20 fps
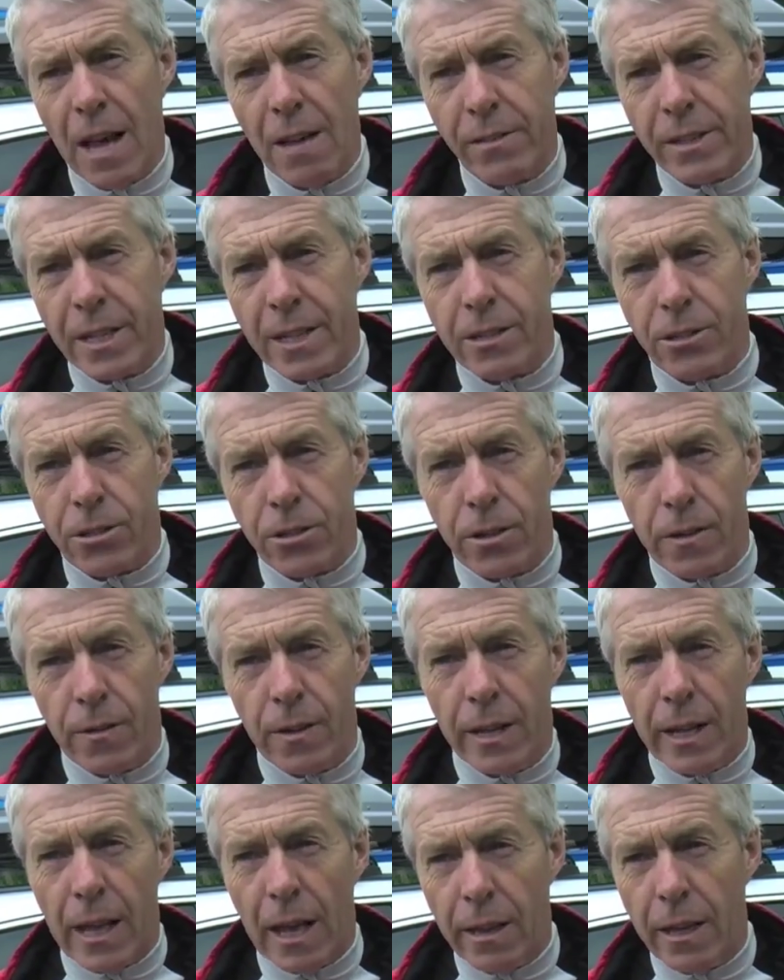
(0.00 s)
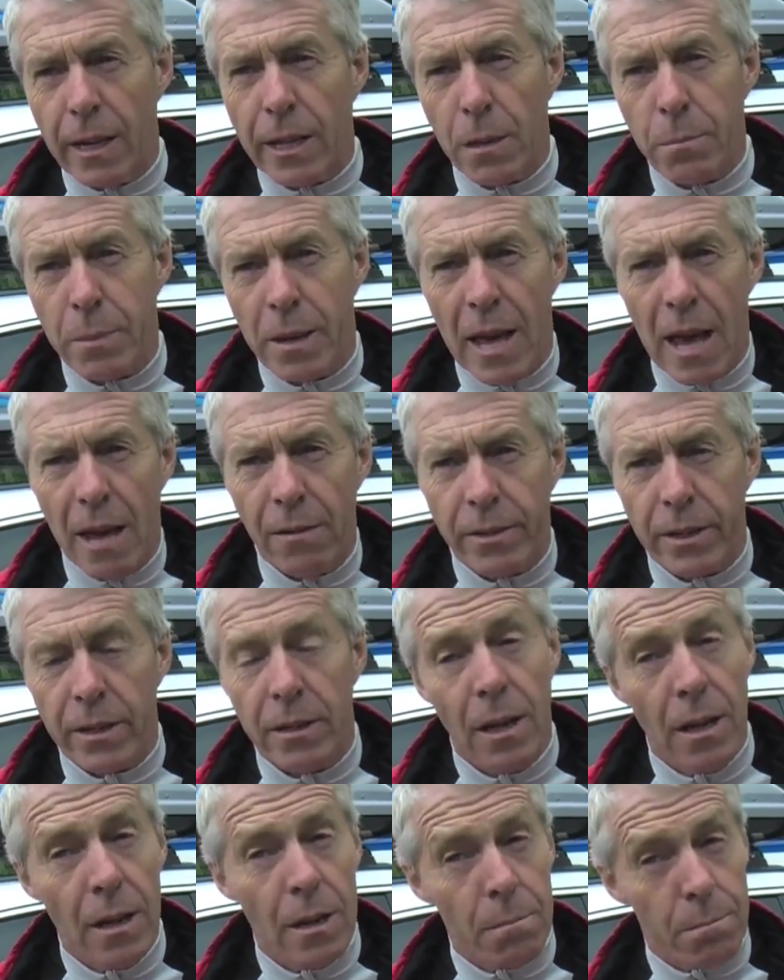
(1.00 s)
everything's sort of a little bit heavier.
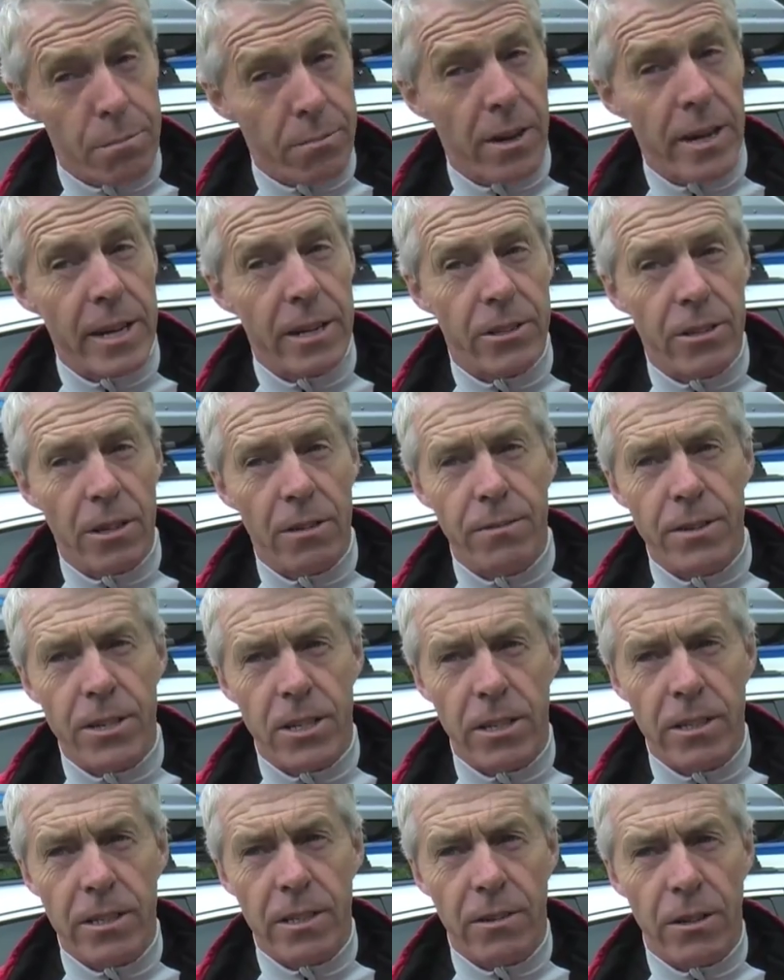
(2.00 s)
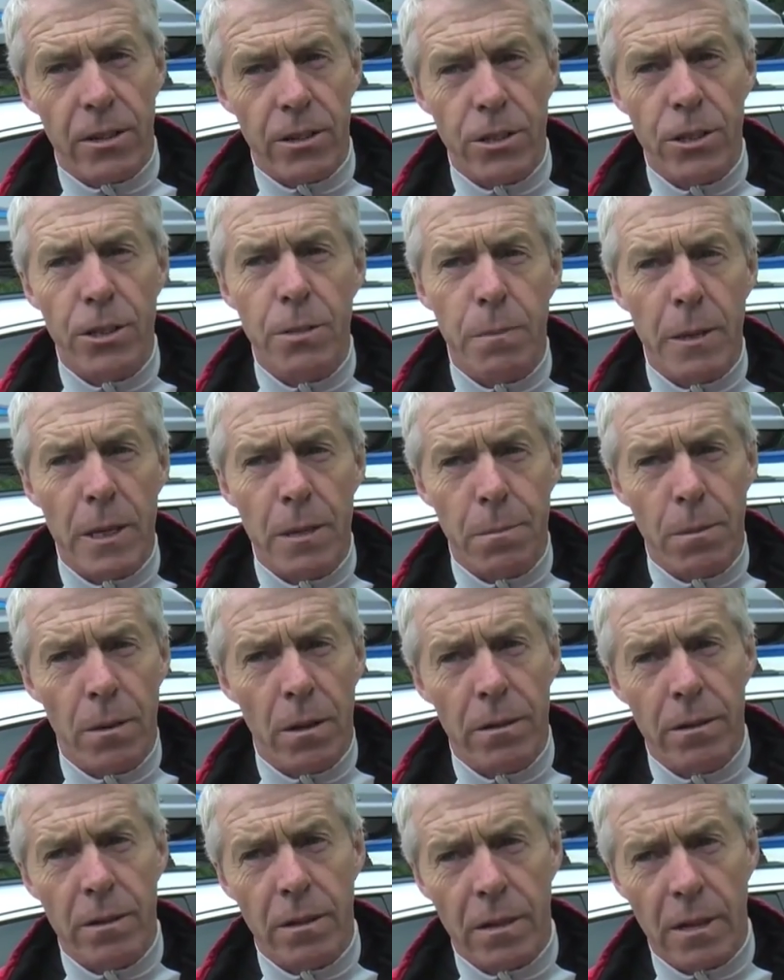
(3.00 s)
Brakes, obviously, you've got two people
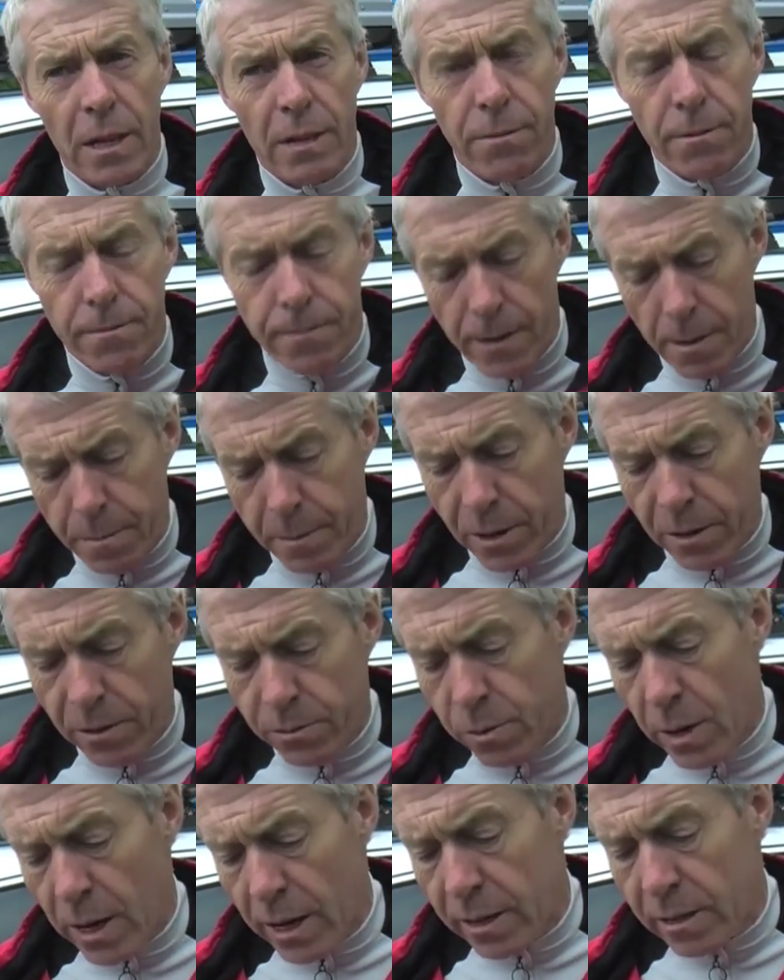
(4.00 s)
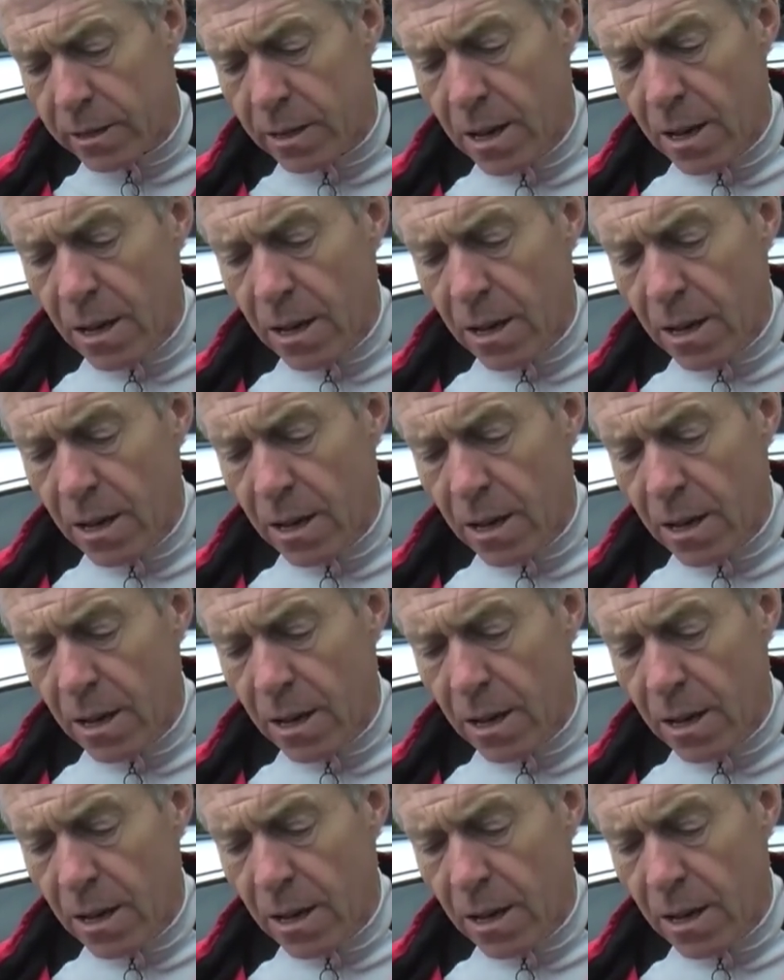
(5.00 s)
on, have a fair bit of weight,